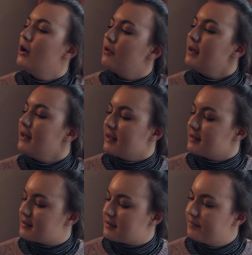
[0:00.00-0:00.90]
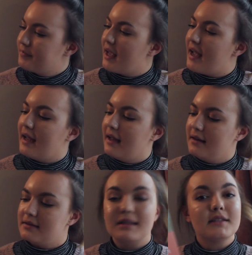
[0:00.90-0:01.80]
reading this,
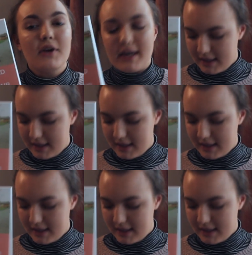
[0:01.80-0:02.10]
and it's great.